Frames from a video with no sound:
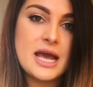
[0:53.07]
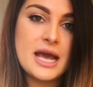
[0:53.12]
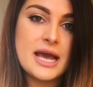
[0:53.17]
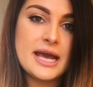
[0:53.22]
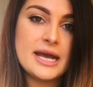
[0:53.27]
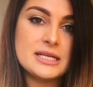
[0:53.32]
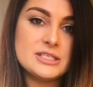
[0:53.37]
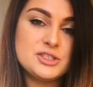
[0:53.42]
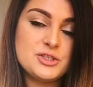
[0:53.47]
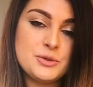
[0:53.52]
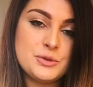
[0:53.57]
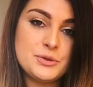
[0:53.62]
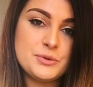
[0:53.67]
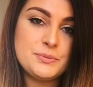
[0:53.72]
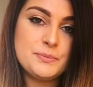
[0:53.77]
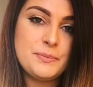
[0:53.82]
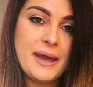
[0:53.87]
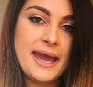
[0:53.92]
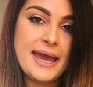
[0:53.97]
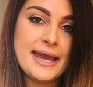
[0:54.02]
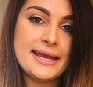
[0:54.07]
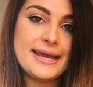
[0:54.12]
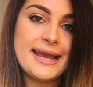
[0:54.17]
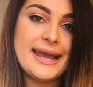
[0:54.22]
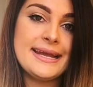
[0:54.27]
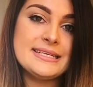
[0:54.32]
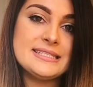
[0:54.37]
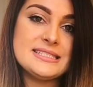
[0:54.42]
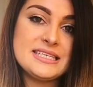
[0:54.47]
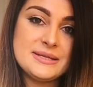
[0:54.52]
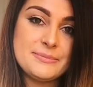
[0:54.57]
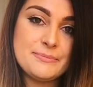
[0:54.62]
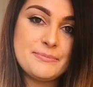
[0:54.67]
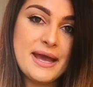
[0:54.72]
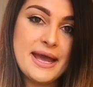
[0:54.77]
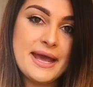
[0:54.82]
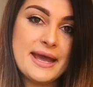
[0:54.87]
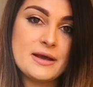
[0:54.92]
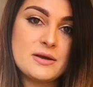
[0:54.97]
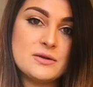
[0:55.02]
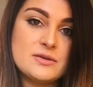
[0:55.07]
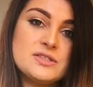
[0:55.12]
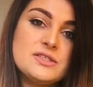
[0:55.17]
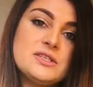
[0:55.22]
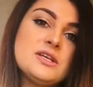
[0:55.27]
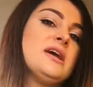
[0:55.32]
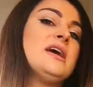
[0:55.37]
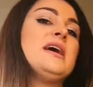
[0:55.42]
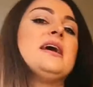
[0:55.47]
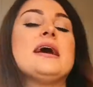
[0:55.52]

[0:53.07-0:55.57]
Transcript: and you pay 18 pounds